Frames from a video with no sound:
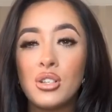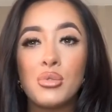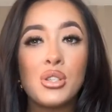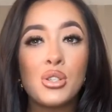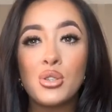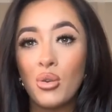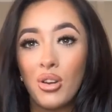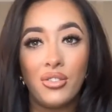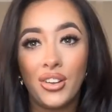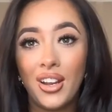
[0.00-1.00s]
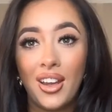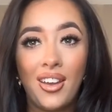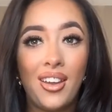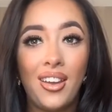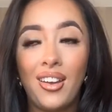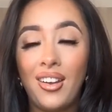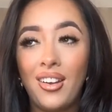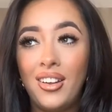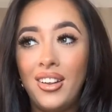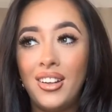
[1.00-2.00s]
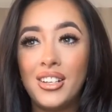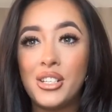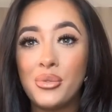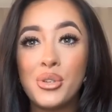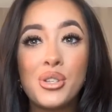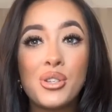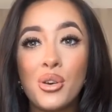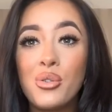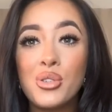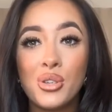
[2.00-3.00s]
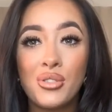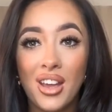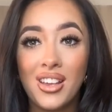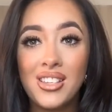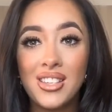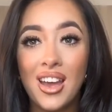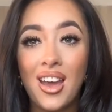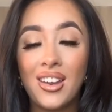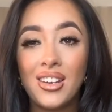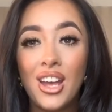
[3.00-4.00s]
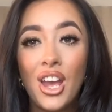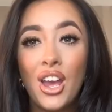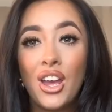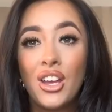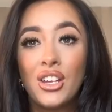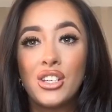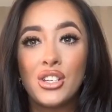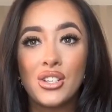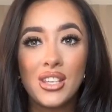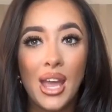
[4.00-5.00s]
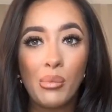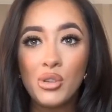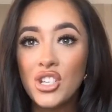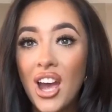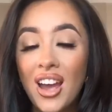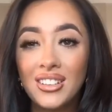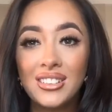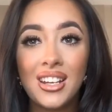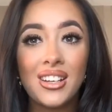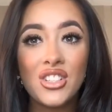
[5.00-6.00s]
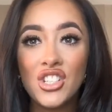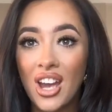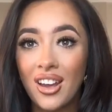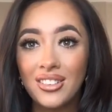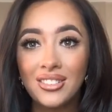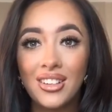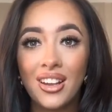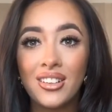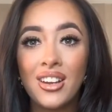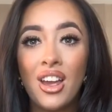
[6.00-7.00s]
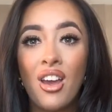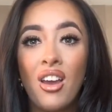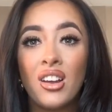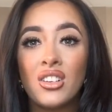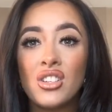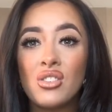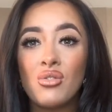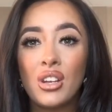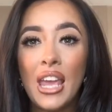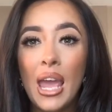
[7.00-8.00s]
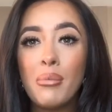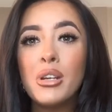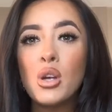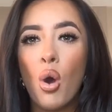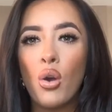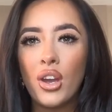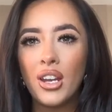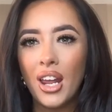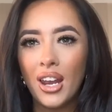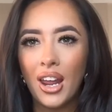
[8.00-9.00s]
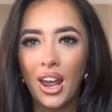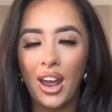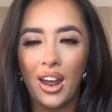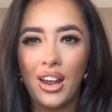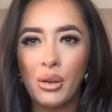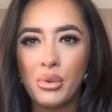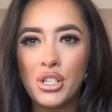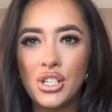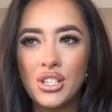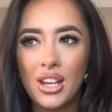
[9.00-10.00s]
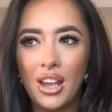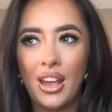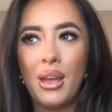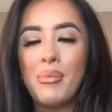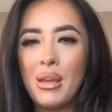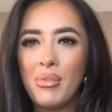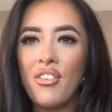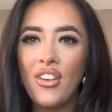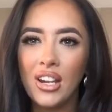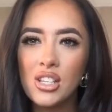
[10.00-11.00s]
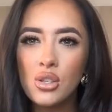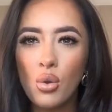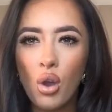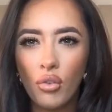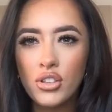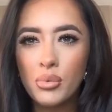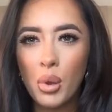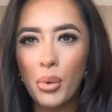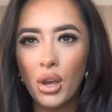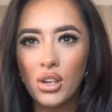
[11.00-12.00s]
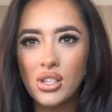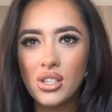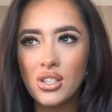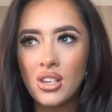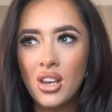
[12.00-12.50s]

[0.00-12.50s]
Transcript: so lovely. Like, she was so nice, and she just kept chatting and just kept me talking, and it made me feel so comfortable, because